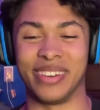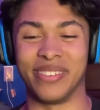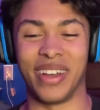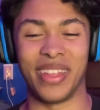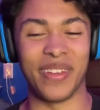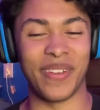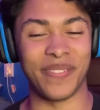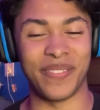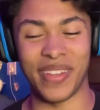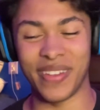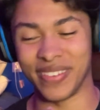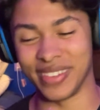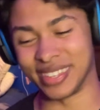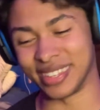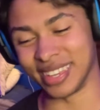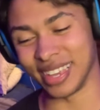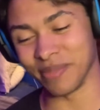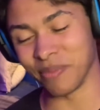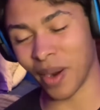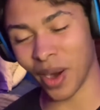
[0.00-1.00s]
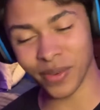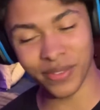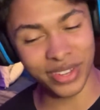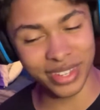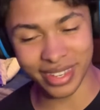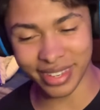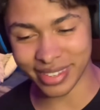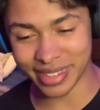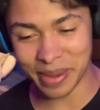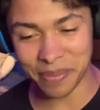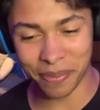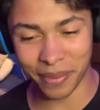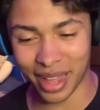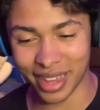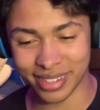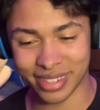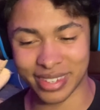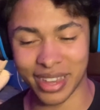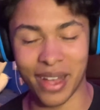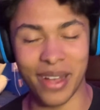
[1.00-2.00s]
whether it be with Marvel Disney
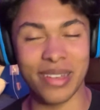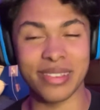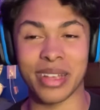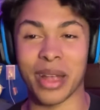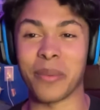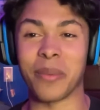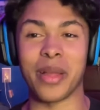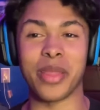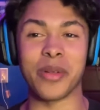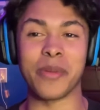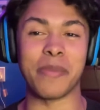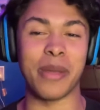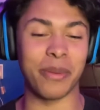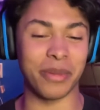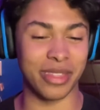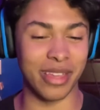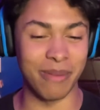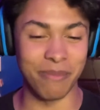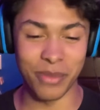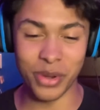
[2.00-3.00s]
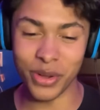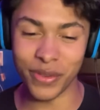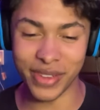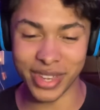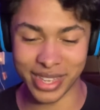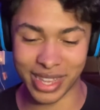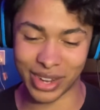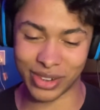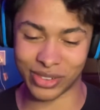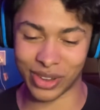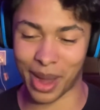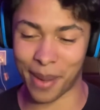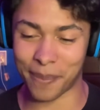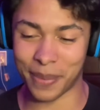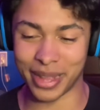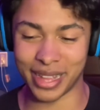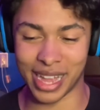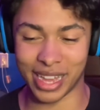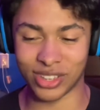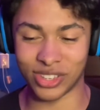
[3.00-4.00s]
Plus shows or whether it be with the movies they're
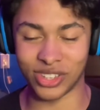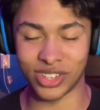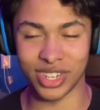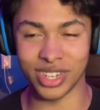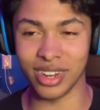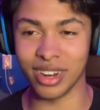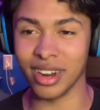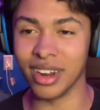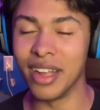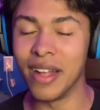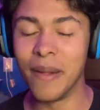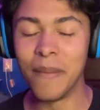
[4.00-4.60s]
dropping next year.